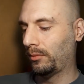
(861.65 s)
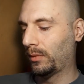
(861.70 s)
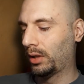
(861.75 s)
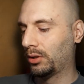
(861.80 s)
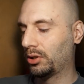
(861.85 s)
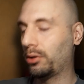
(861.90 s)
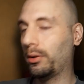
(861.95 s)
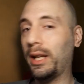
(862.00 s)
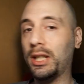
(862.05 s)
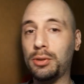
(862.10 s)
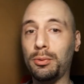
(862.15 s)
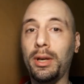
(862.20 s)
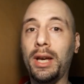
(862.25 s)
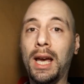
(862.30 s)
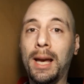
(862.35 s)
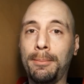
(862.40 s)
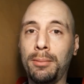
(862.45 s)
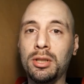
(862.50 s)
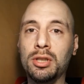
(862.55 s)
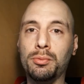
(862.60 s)
So that's what
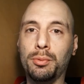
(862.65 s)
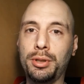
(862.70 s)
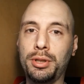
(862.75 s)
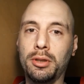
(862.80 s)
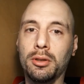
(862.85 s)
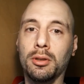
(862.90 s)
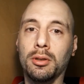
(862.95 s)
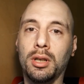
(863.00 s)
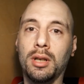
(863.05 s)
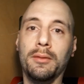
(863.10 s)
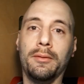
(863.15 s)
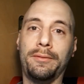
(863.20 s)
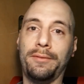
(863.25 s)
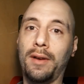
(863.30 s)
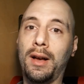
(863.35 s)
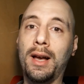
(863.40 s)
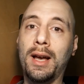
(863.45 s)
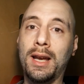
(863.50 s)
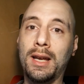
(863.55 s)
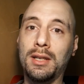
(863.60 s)
happens when you're
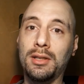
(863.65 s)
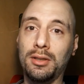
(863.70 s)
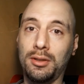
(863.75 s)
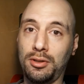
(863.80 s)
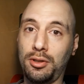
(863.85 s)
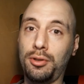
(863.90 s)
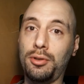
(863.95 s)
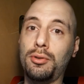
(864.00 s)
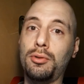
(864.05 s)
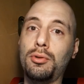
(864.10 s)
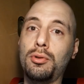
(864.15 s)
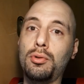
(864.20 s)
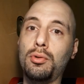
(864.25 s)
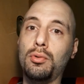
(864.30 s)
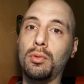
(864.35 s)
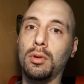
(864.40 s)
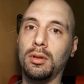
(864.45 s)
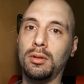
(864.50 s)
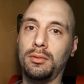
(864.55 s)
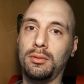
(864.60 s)
confined
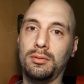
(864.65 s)
to